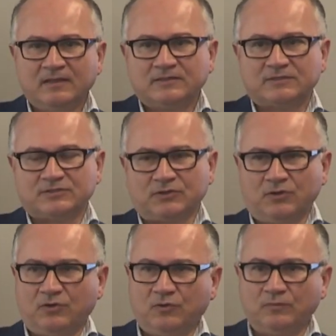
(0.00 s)

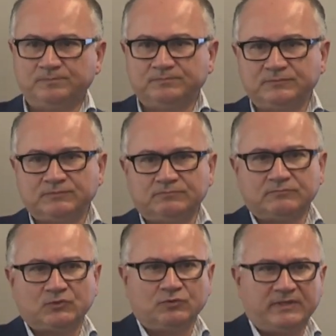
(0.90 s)
So
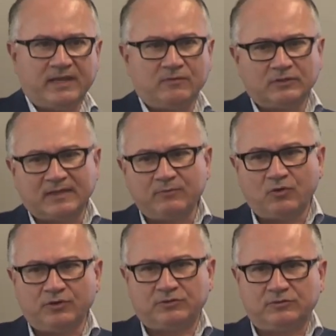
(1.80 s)
today what I'm
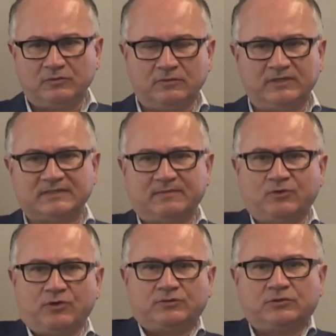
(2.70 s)
going to do is I'm
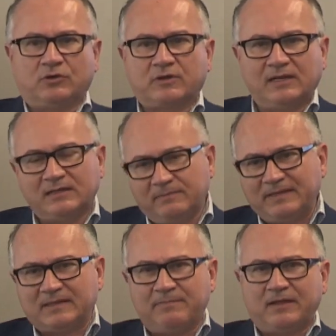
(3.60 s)
going to talk a little
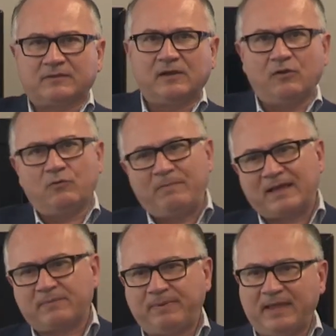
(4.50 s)
bit about the low
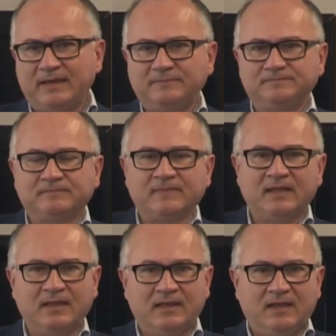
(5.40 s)
back pain,
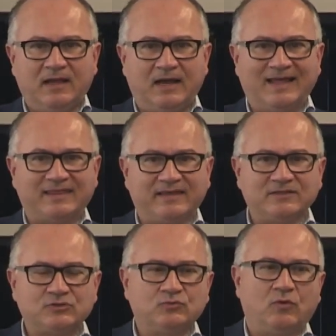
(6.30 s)
uh,
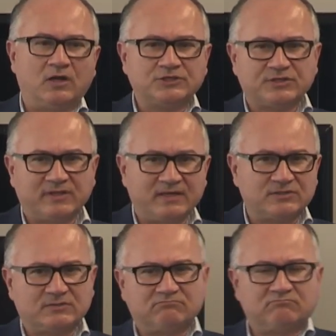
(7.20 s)
things to watch,
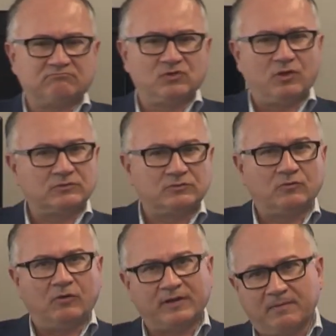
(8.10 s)
things not to worry